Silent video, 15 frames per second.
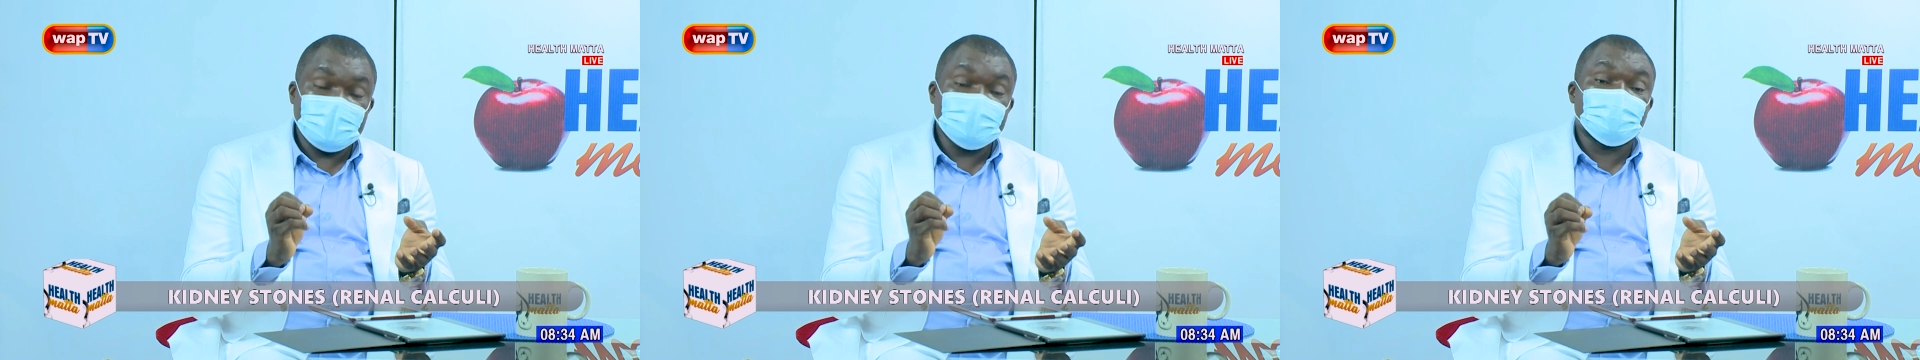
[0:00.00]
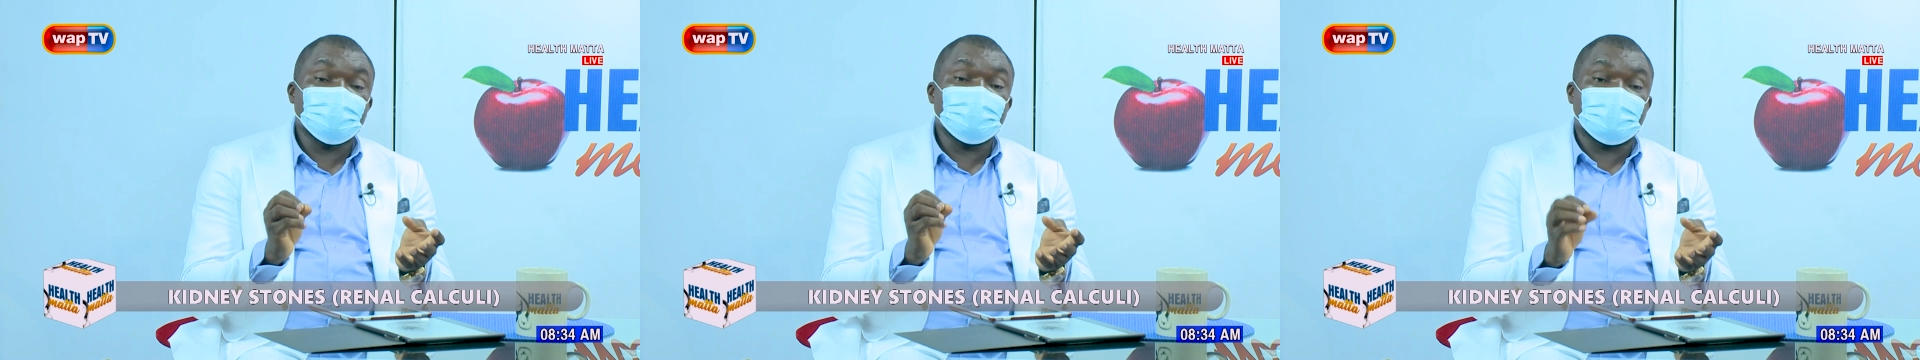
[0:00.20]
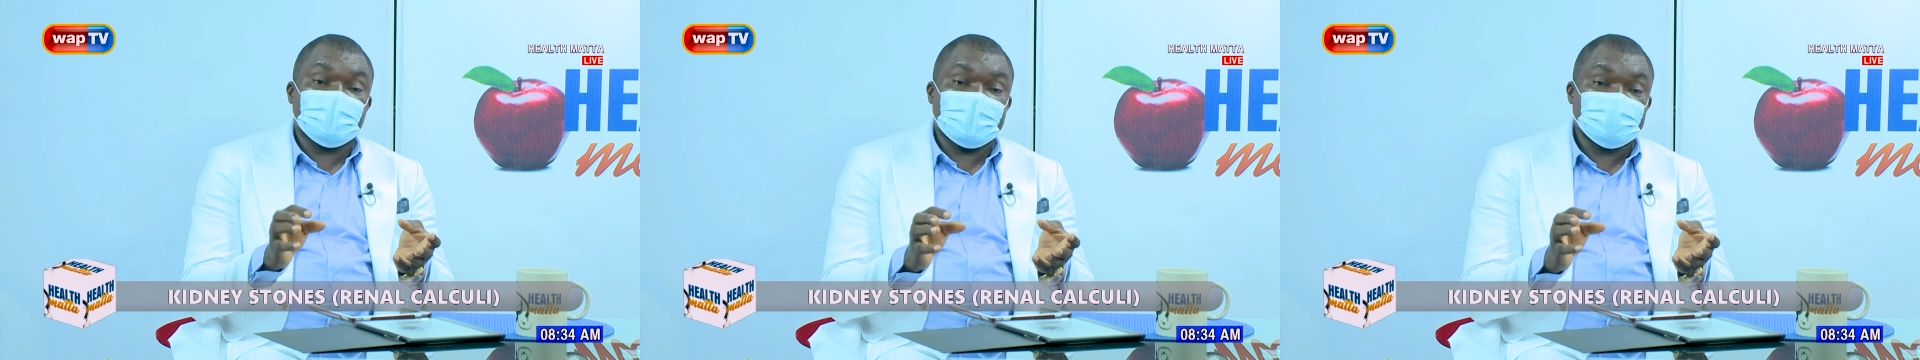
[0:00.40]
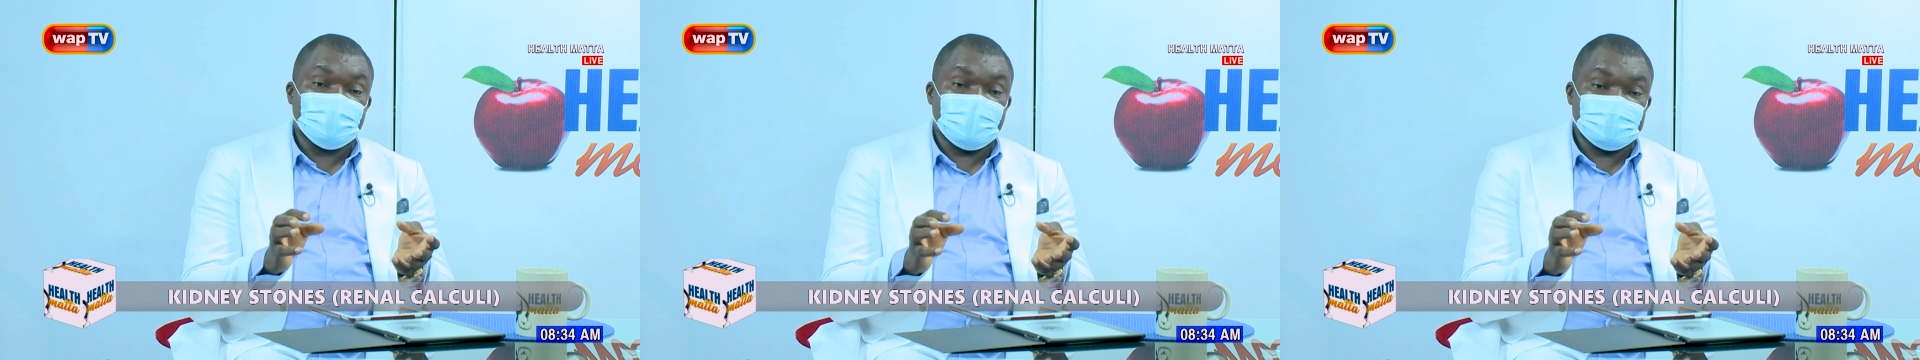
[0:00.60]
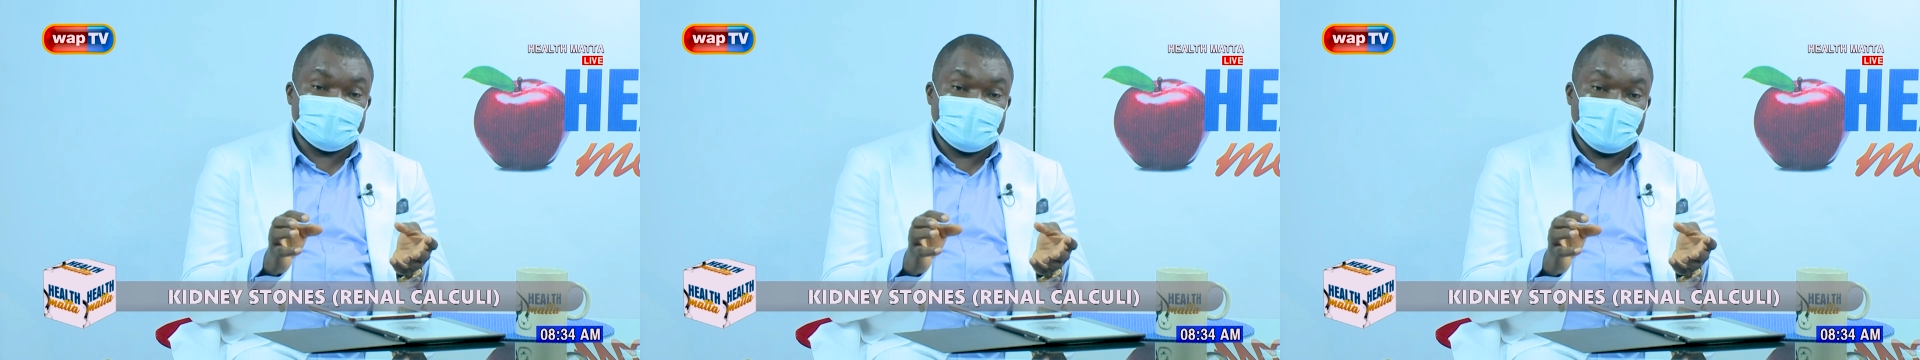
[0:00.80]
little
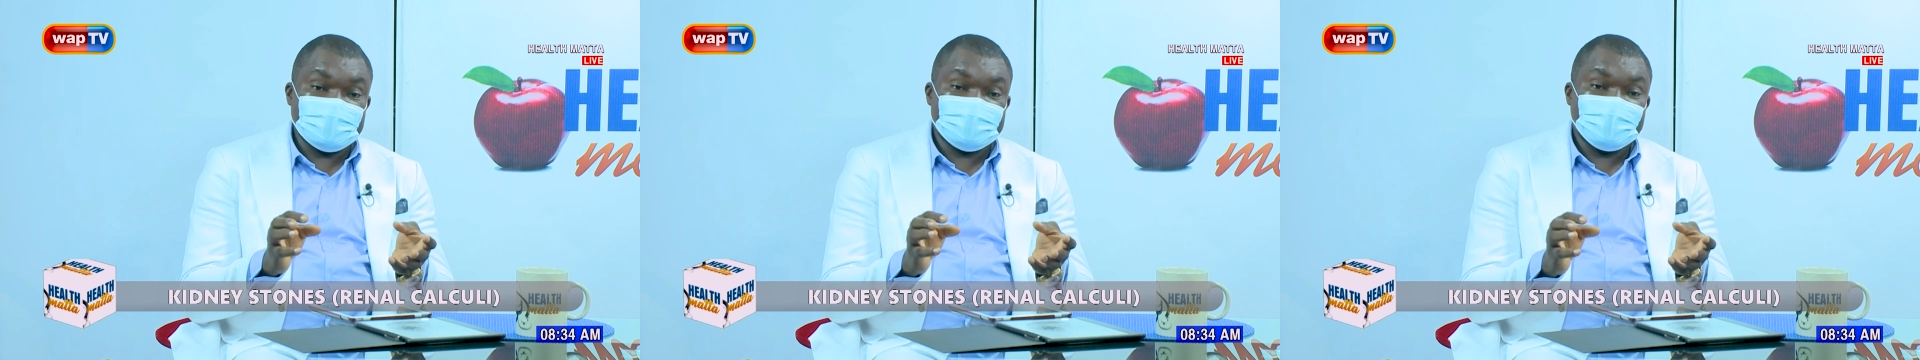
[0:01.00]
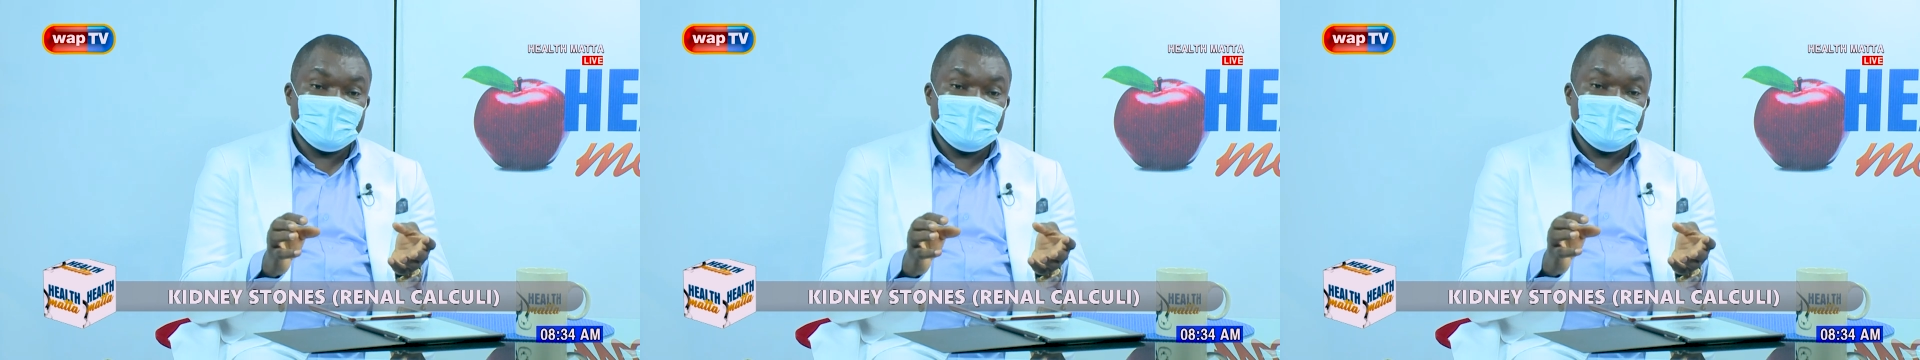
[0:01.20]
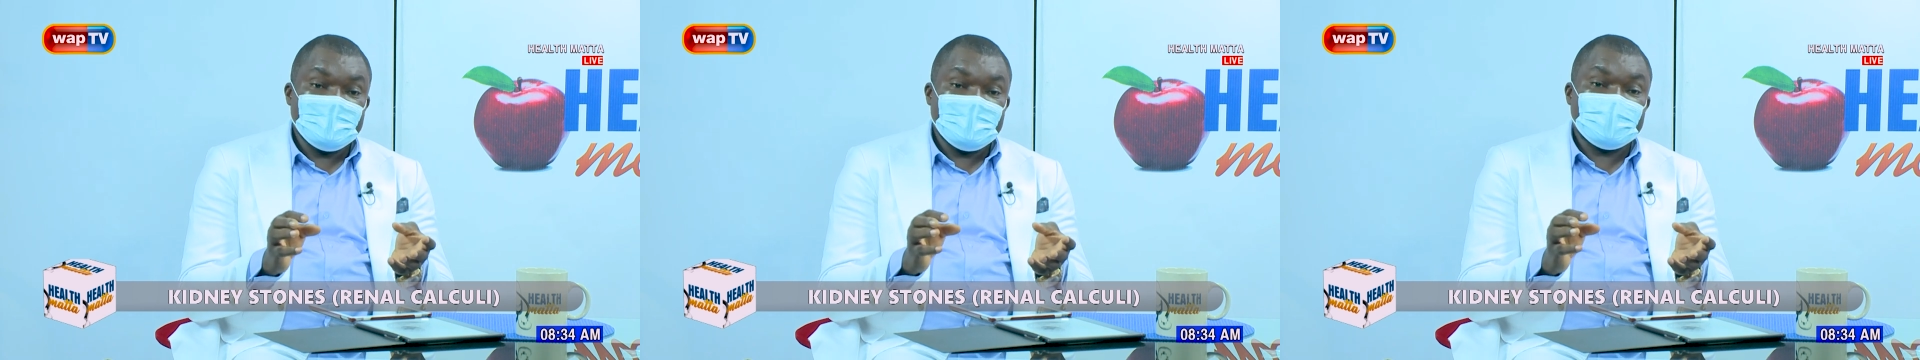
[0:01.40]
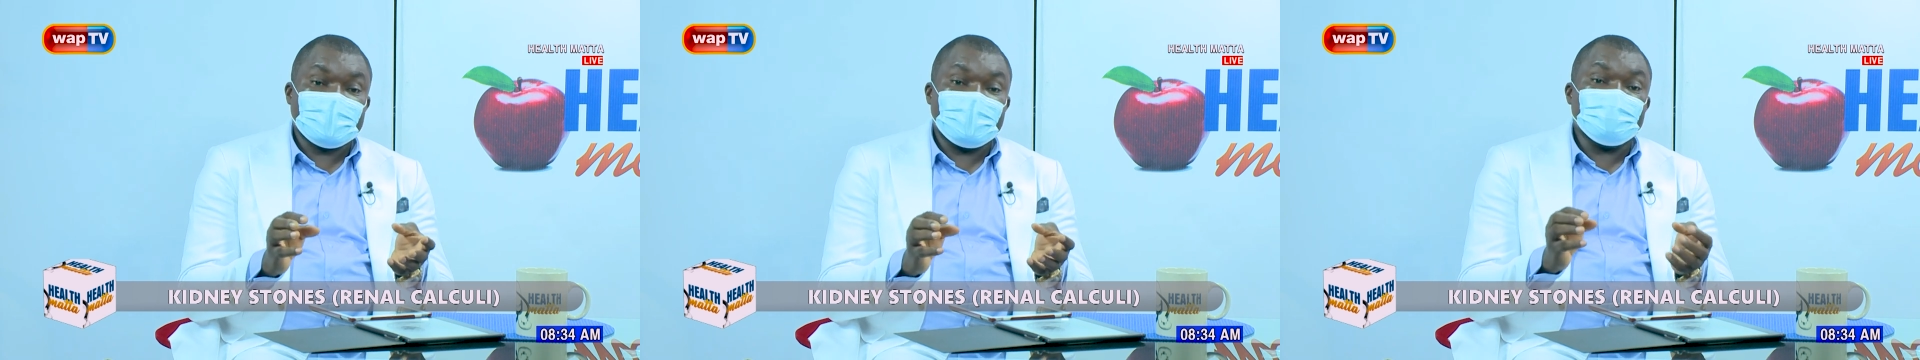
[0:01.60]
grains of sand. It